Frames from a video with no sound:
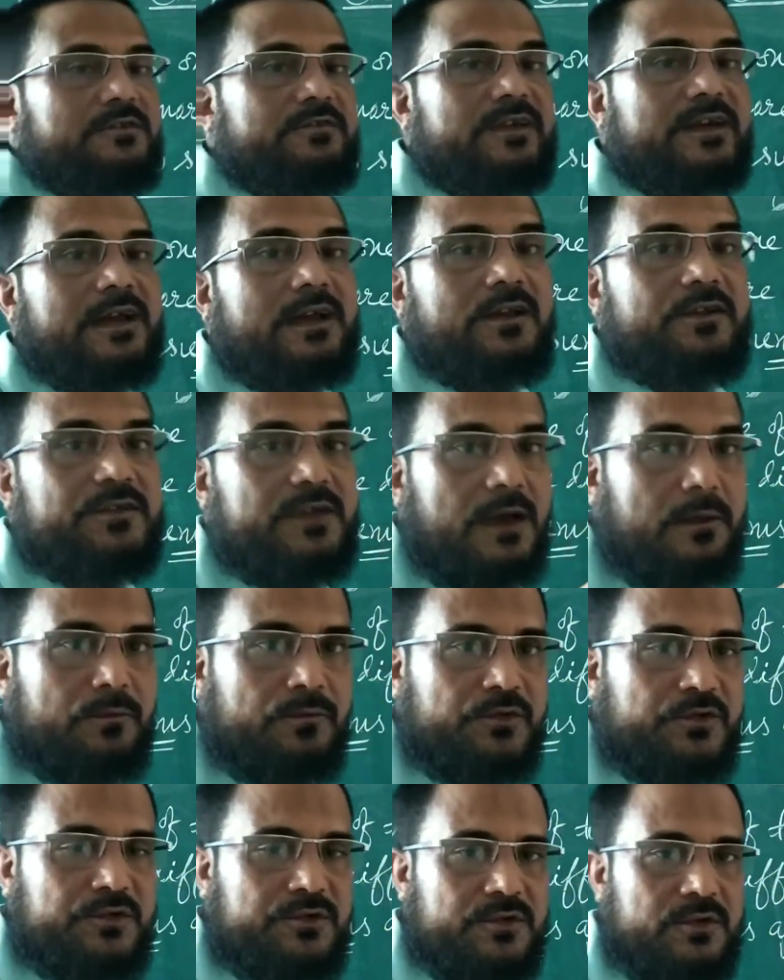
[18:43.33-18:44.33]
difficult
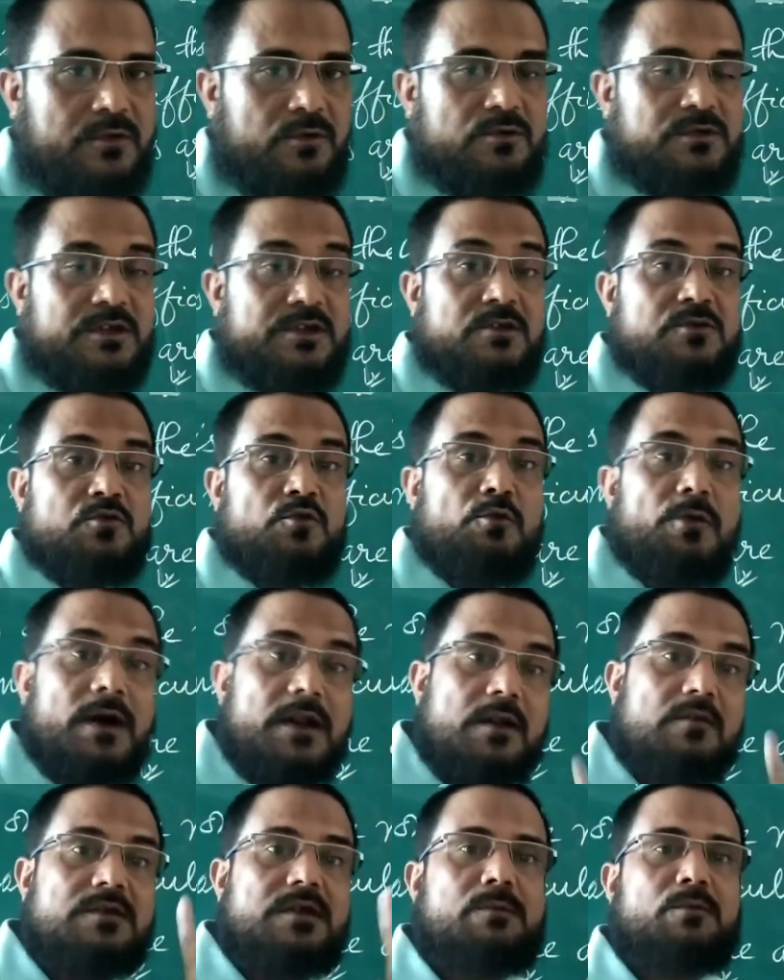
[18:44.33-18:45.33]
sums. This is
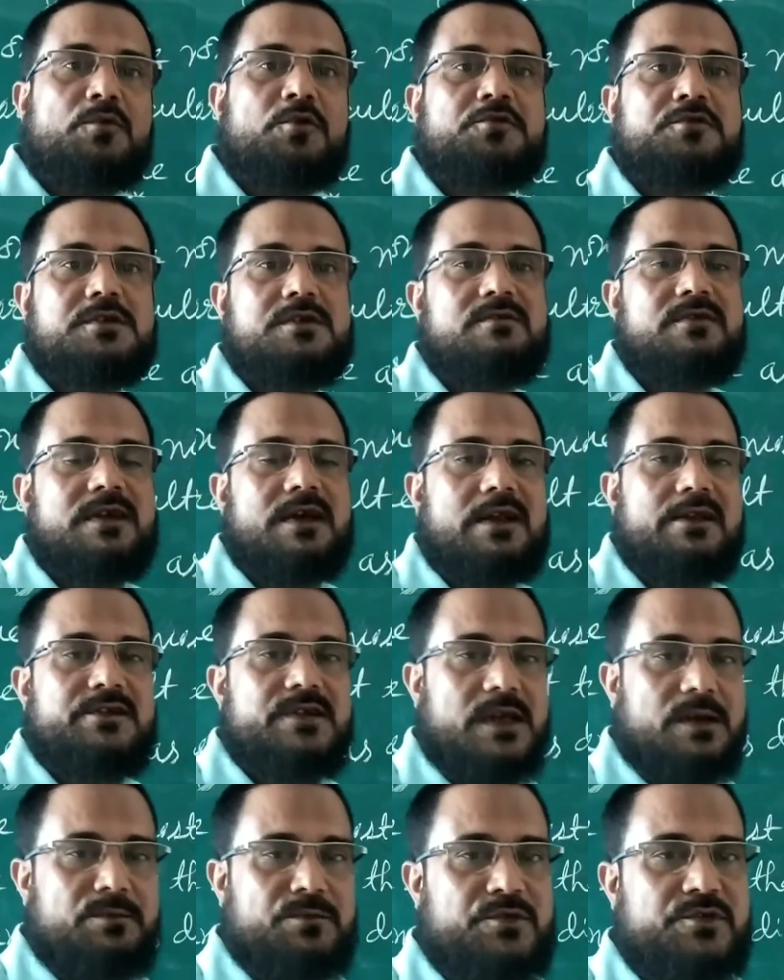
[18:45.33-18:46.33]
one of the most difficult
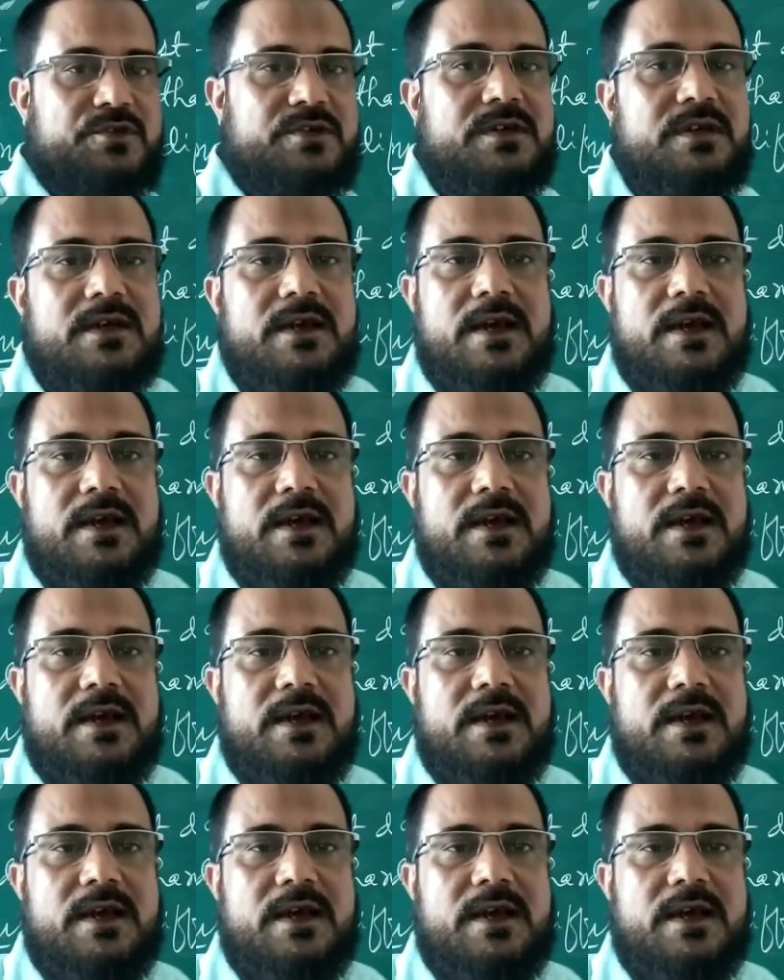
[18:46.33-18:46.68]
sums.